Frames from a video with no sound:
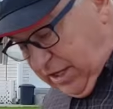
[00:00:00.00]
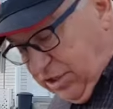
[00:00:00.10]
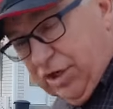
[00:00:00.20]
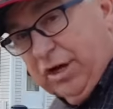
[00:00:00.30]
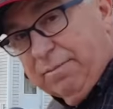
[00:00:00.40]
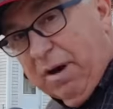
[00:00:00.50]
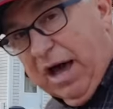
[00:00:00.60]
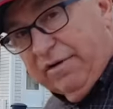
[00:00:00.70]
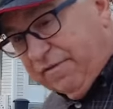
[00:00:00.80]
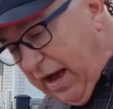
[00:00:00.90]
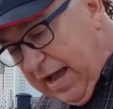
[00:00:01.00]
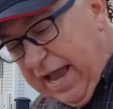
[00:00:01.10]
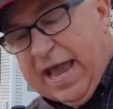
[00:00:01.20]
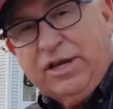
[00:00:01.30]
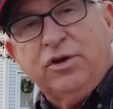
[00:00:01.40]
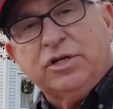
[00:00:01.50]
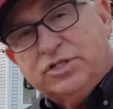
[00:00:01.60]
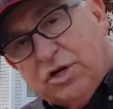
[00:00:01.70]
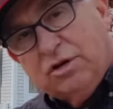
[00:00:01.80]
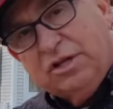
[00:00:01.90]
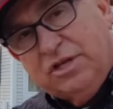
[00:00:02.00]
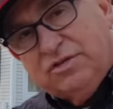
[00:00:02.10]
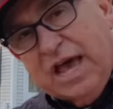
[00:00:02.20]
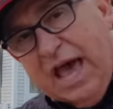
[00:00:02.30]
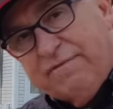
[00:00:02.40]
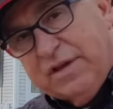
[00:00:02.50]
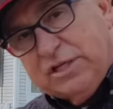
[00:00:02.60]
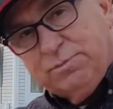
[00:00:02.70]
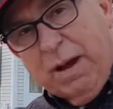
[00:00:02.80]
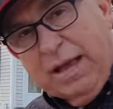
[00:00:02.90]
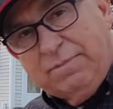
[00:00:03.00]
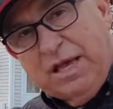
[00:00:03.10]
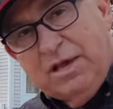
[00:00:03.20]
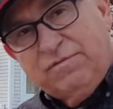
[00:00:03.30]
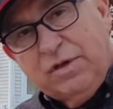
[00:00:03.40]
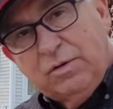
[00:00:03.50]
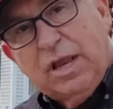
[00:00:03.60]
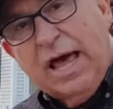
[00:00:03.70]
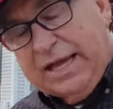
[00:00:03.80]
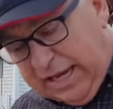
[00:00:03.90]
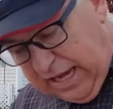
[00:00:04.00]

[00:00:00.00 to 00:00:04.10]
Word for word: So you can modify and you can certainly use half inch pipe if you like